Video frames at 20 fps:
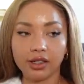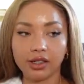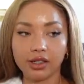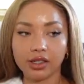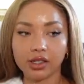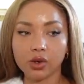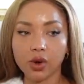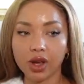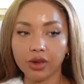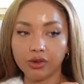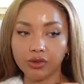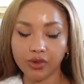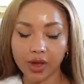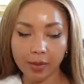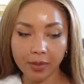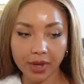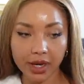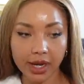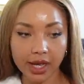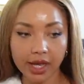it's quite
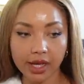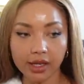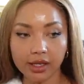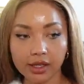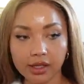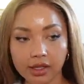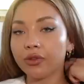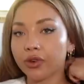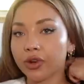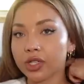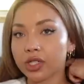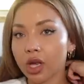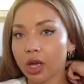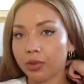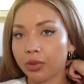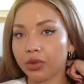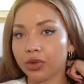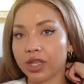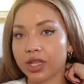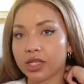feminine for
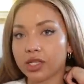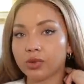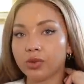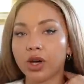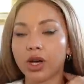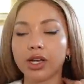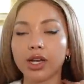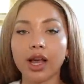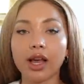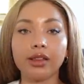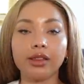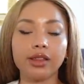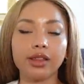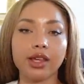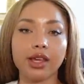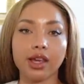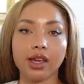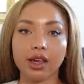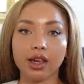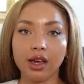example this one and
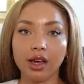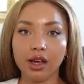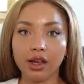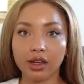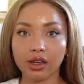the